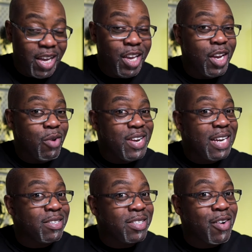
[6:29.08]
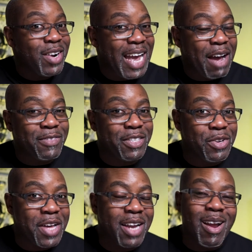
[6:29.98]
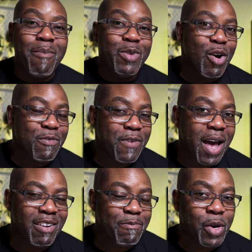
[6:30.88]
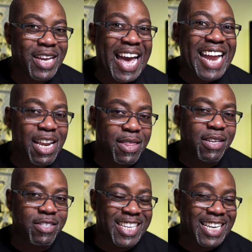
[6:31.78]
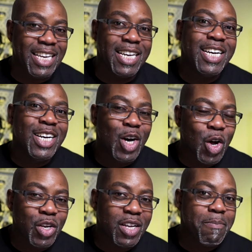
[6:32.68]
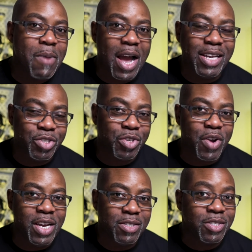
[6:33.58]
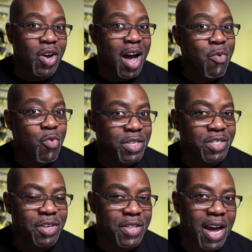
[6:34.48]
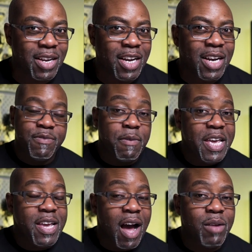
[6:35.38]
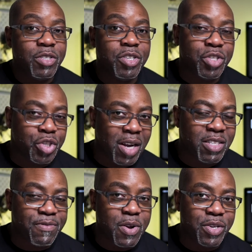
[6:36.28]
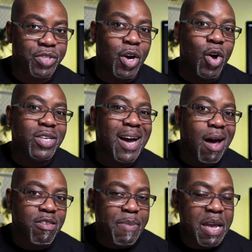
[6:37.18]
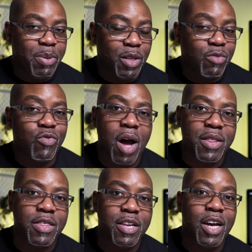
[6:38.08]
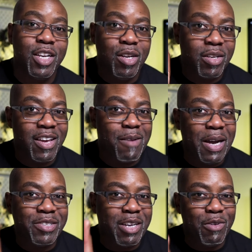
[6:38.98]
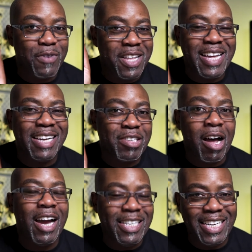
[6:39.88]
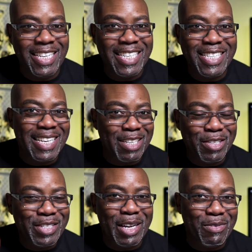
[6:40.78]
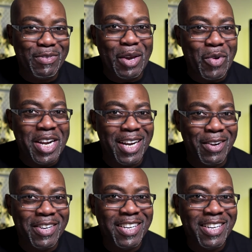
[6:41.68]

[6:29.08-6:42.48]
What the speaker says: You don't necessarily have to do that. I'm not a fan of putting anything sticky on my screens, so I wouldn't do that. For me, I would just try to focus on other people rather than looking at myself in that tiny little self-view window.